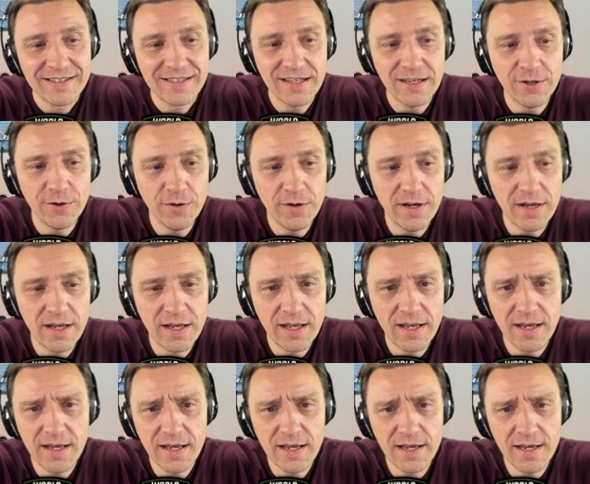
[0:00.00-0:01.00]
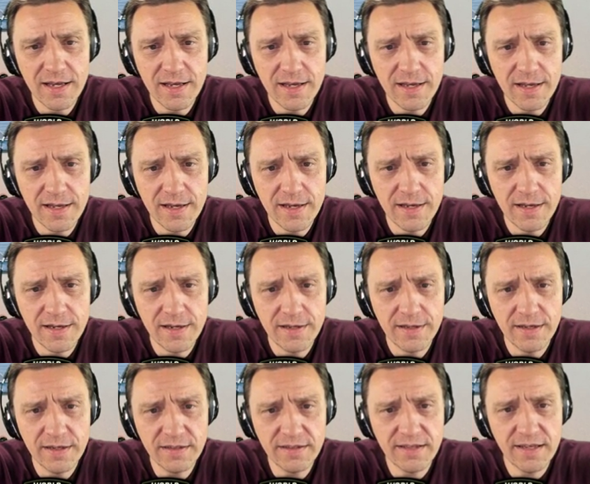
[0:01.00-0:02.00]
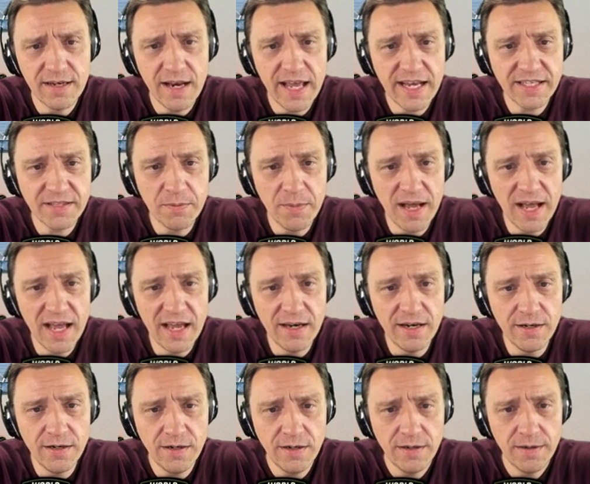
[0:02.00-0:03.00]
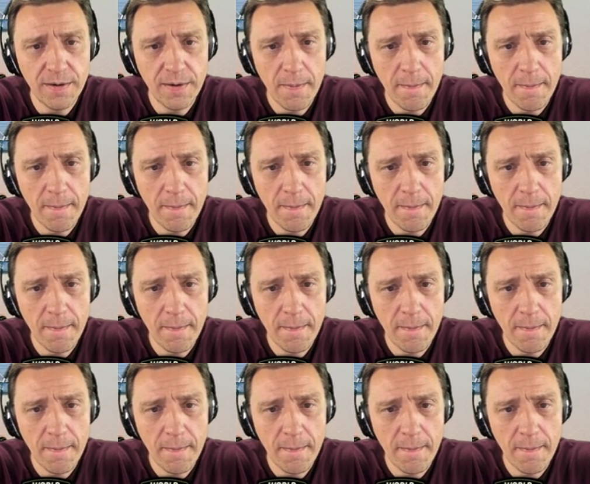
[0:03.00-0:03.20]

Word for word: So, uh, there's the next miner.